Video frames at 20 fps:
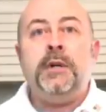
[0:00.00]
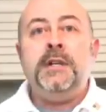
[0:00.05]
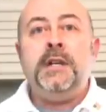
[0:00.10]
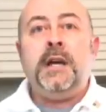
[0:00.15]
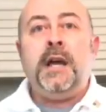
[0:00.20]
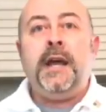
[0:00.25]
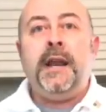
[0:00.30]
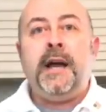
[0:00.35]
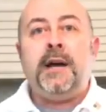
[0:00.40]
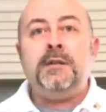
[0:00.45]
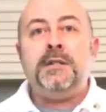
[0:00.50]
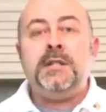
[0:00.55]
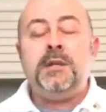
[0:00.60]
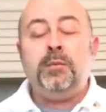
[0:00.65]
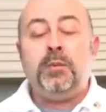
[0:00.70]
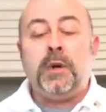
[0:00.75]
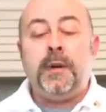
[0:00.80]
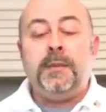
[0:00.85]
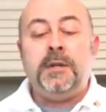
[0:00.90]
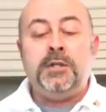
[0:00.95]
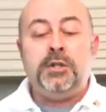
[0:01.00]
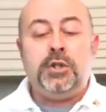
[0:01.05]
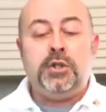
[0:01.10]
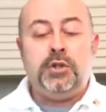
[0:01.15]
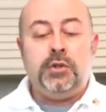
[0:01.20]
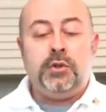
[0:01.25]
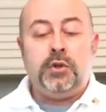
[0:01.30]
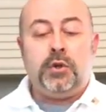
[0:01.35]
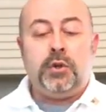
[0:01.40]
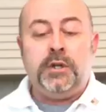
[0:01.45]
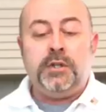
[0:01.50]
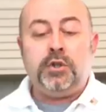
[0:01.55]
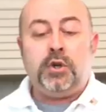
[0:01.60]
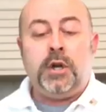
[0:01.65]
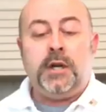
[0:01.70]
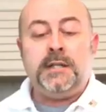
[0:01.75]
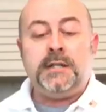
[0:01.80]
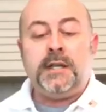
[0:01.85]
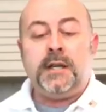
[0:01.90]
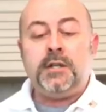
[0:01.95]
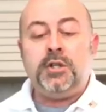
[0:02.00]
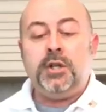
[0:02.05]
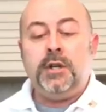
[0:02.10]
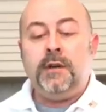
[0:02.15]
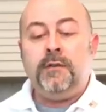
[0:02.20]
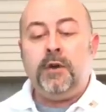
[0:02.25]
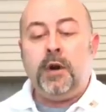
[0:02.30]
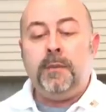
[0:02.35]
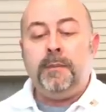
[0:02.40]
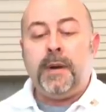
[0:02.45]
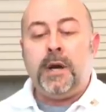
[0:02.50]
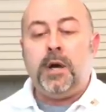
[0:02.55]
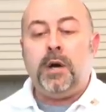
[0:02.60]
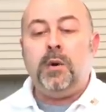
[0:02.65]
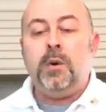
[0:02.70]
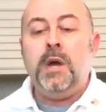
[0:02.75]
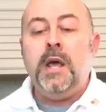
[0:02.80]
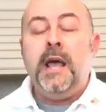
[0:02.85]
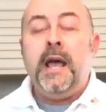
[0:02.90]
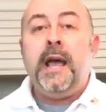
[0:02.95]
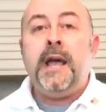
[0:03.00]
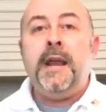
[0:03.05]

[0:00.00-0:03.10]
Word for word: going to cut out some ribbon to do the crisscross section of our bow